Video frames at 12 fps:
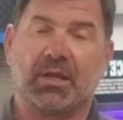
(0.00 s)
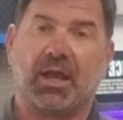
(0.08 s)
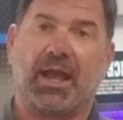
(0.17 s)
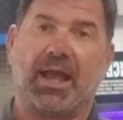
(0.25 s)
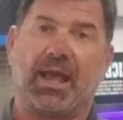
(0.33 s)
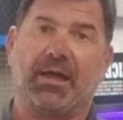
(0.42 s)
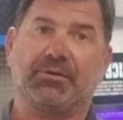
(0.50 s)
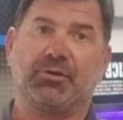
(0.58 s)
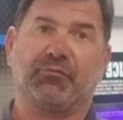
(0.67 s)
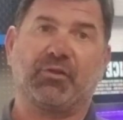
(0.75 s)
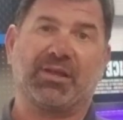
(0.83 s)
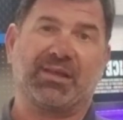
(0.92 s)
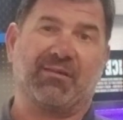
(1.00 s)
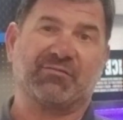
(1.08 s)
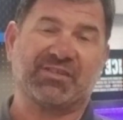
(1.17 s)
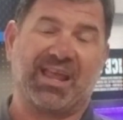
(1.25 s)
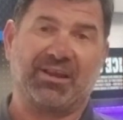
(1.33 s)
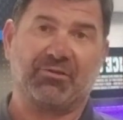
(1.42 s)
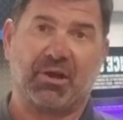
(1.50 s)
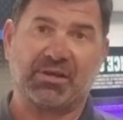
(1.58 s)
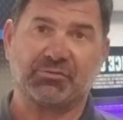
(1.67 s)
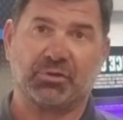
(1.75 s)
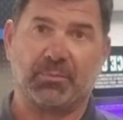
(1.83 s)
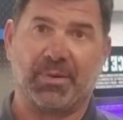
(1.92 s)
and you'll feel like you have sand in your eyes
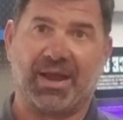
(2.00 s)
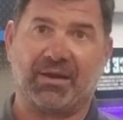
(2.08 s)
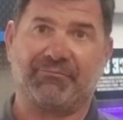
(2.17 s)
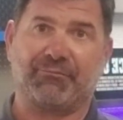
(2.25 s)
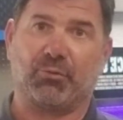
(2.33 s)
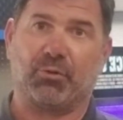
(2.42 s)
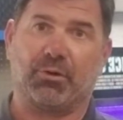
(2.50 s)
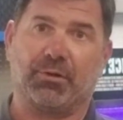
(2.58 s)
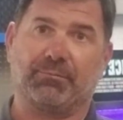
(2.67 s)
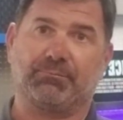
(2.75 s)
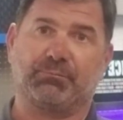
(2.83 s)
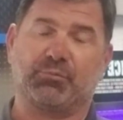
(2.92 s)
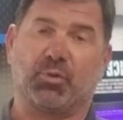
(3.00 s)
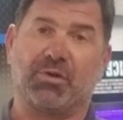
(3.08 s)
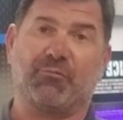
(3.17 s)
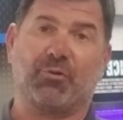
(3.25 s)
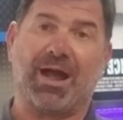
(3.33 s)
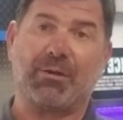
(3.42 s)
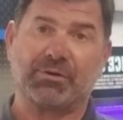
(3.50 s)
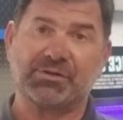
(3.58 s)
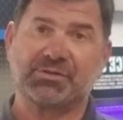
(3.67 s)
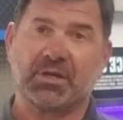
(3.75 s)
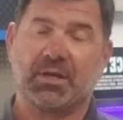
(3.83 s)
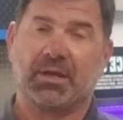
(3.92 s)
really bad for 24
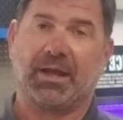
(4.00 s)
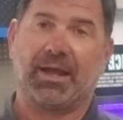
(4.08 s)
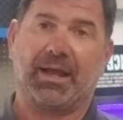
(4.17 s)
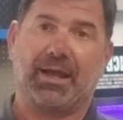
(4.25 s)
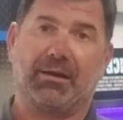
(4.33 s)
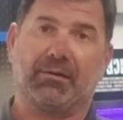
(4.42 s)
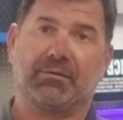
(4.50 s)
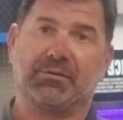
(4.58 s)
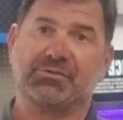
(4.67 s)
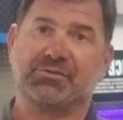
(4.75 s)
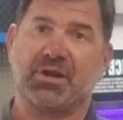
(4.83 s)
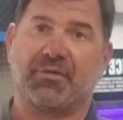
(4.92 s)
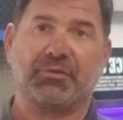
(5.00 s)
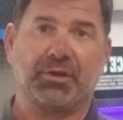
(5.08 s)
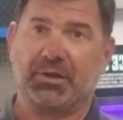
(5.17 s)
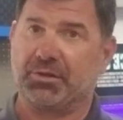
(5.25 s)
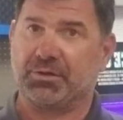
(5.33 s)
hours, and there's nothing you can